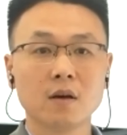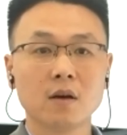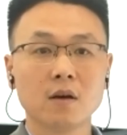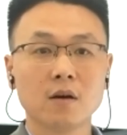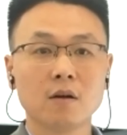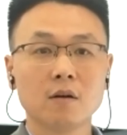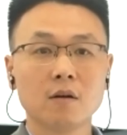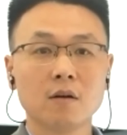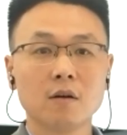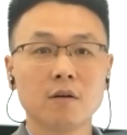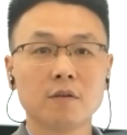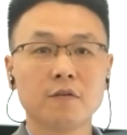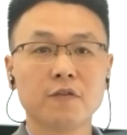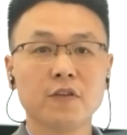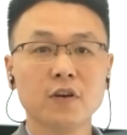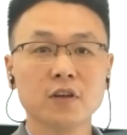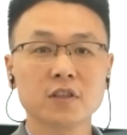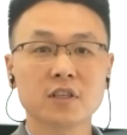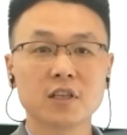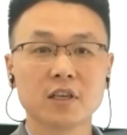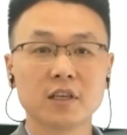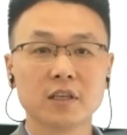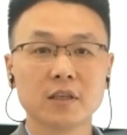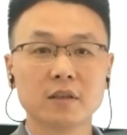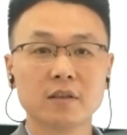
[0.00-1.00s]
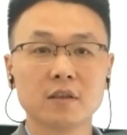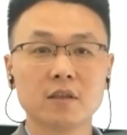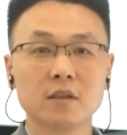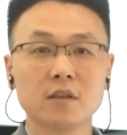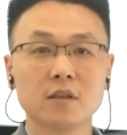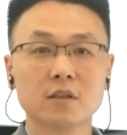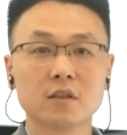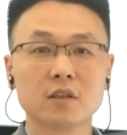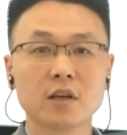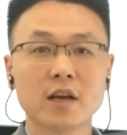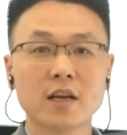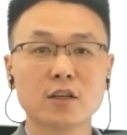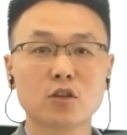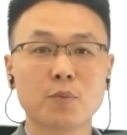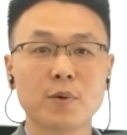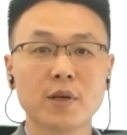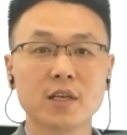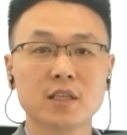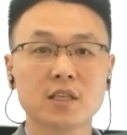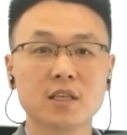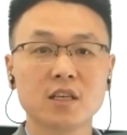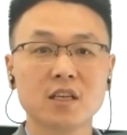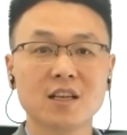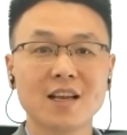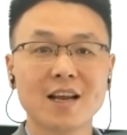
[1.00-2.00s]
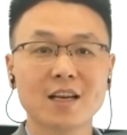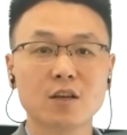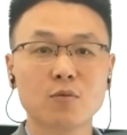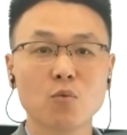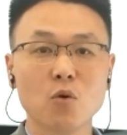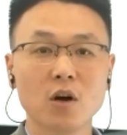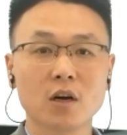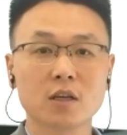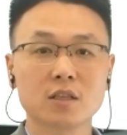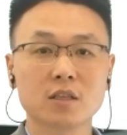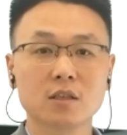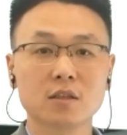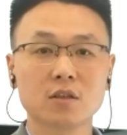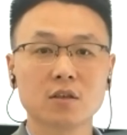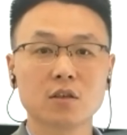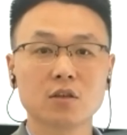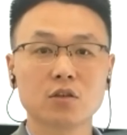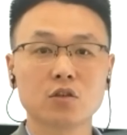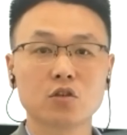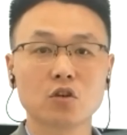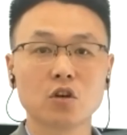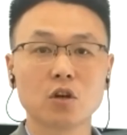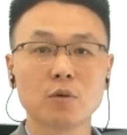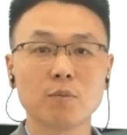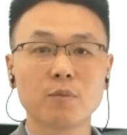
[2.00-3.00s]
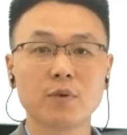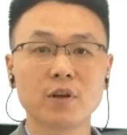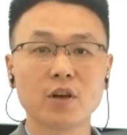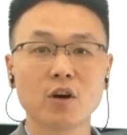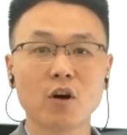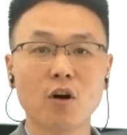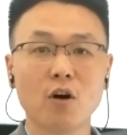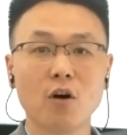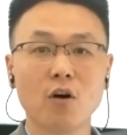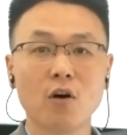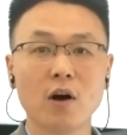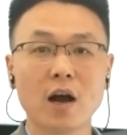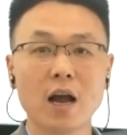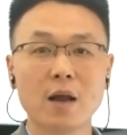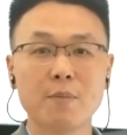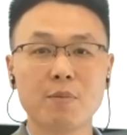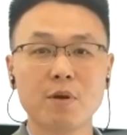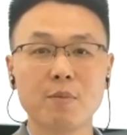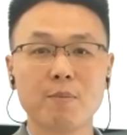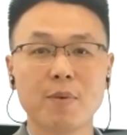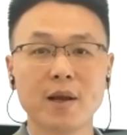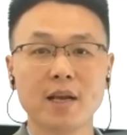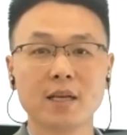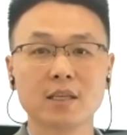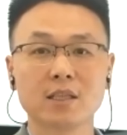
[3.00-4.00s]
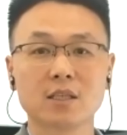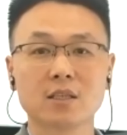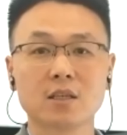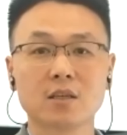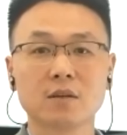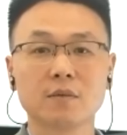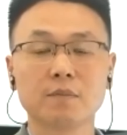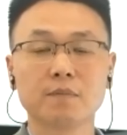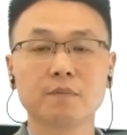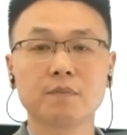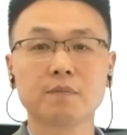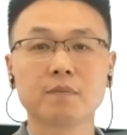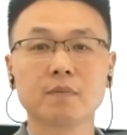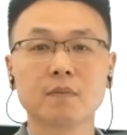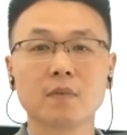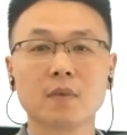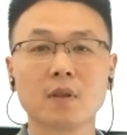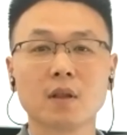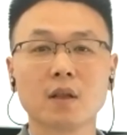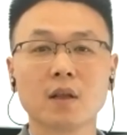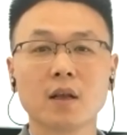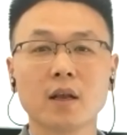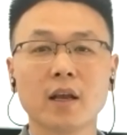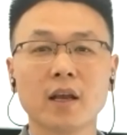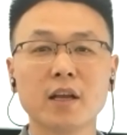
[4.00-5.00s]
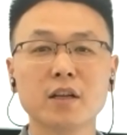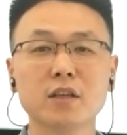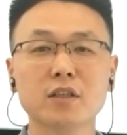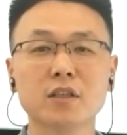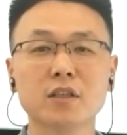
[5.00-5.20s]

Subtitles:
Firstly, the HPC networks should be all IP-based. In the